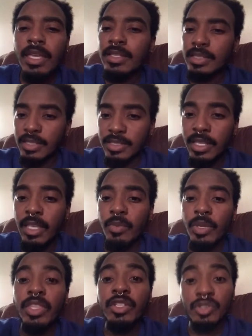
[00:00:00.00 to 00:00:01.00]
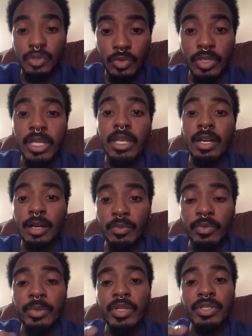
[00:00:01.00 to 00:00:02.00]
is the same way that you can come
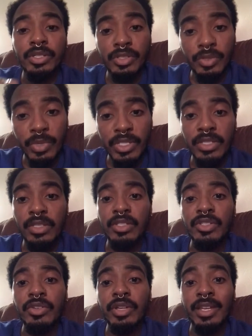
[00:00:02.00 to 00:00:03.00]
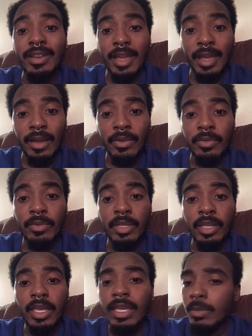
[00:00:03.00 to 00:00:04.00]
from your situation that you're in now,
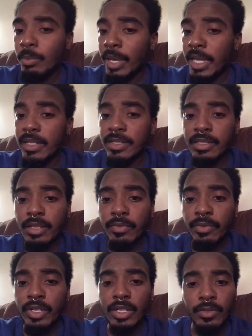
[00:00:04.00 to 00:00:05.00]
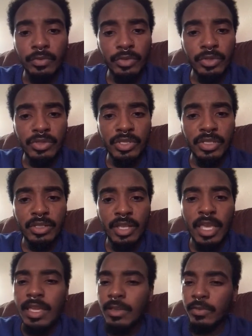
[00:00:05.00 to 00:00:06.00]
in pain and suffering and confusion,
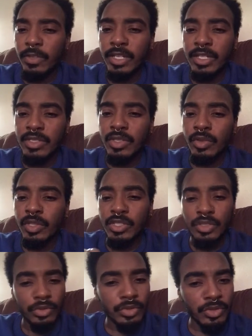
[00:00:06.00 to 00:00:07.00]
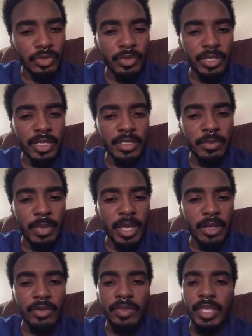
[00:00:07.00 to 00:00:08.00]
and feeling as though that your story doesn't
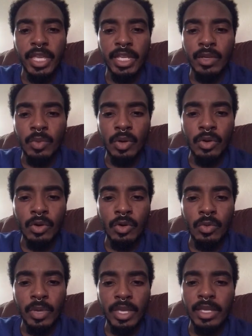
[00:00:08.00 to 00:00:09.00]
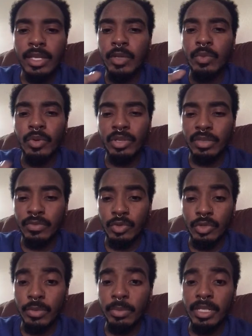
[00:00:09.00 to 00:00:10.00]
matter and that it won't hold weight and it won't give
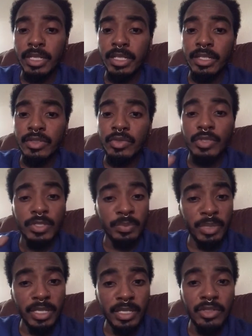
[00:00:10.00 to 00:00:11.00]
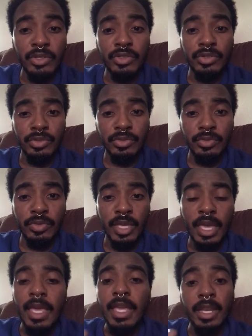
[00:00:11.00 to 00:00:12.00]
you the ability to speak your truth
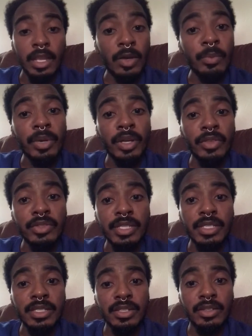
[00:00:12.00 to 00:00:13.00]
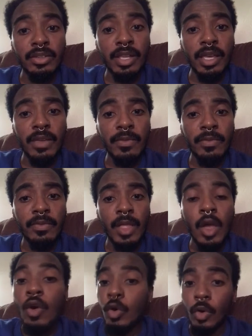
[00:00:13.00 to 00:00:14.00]
and help others that's in your life
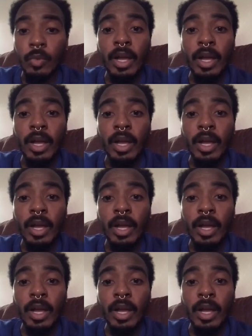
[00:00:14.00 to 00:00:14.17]
or